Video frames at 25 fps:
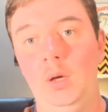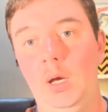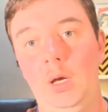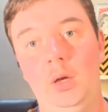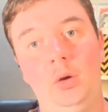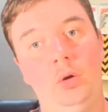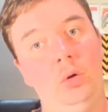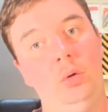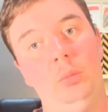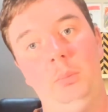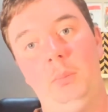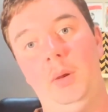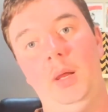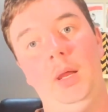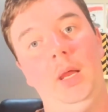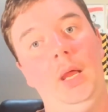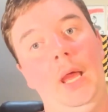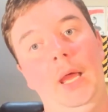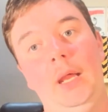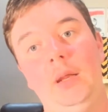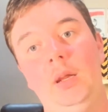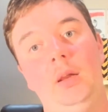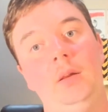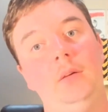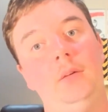It could be
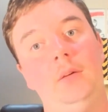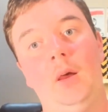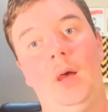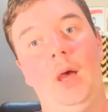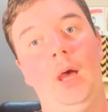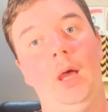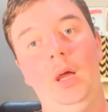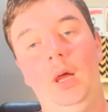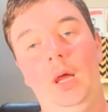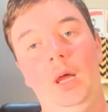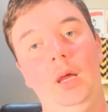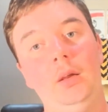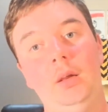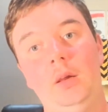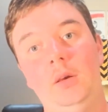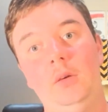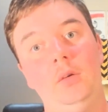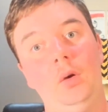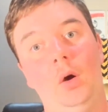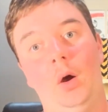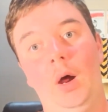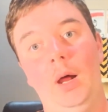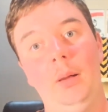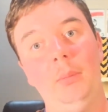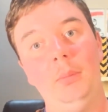any
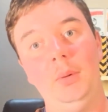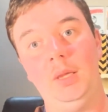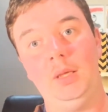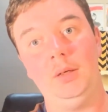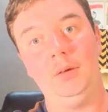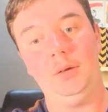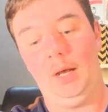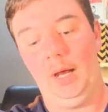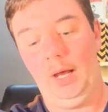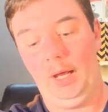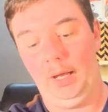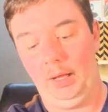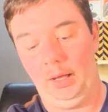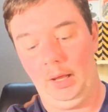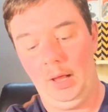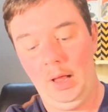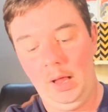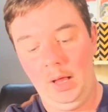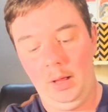time of the day.